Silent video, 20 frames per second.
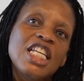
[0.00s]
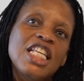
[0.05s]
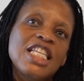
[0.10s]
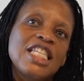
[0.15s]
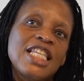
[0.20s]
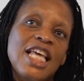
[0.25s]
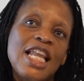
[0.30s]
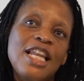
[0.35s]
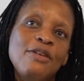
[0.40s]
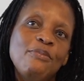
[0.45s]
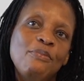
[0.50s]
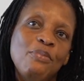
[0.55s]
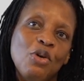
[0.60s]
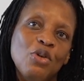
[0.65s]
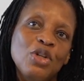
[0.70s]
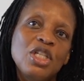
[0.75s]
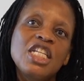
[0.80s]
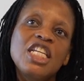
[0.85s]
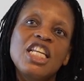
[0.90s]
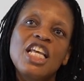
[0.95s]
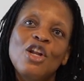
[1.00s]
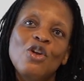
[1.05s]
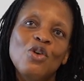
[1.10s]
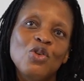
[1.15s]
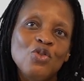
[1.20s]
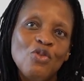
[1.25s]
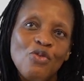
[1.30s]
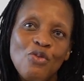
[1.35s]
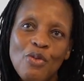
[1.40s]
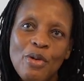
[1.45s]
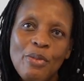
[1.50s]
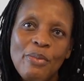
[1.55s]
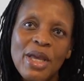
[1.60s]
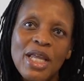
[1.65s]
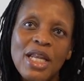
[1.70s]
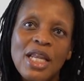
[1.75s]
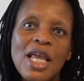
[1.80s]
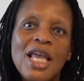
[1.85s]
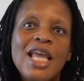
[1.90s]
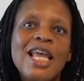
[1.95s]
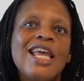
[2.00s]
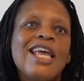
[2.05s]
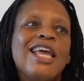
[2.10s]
necessarily brought in a lot of women.